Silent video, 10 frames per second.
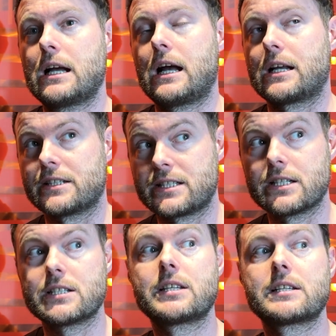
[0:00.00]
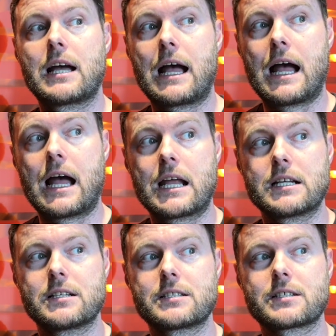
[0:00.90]
And I did,
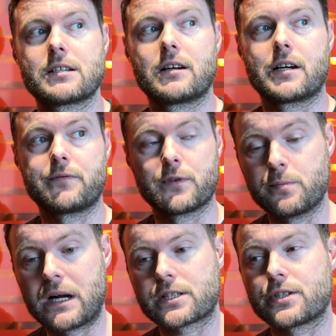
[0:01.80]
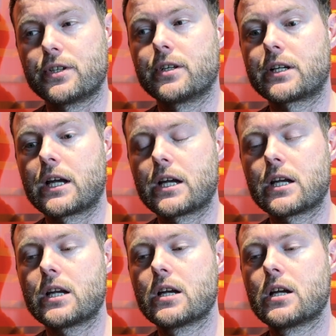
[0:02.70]
and I flew back to the UK,